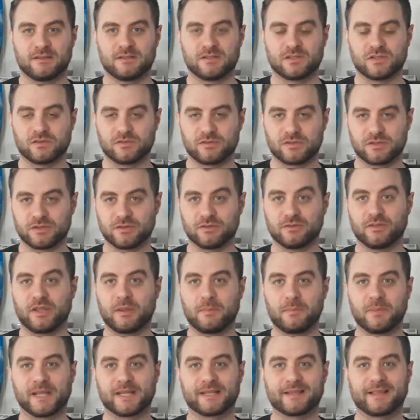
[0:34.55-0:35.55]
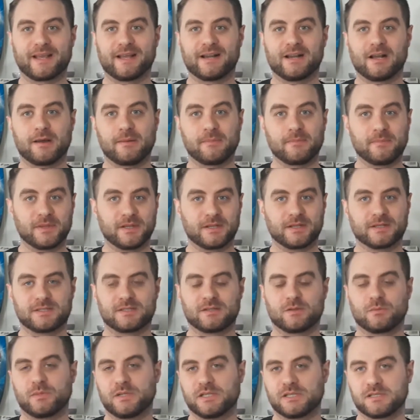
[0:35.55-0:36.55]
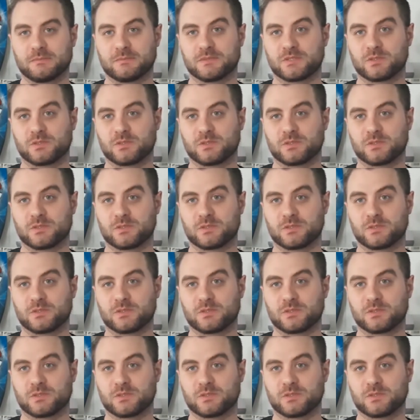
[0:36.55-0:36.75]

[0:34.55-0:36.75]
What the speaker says: So certainly pick that up because there'll be some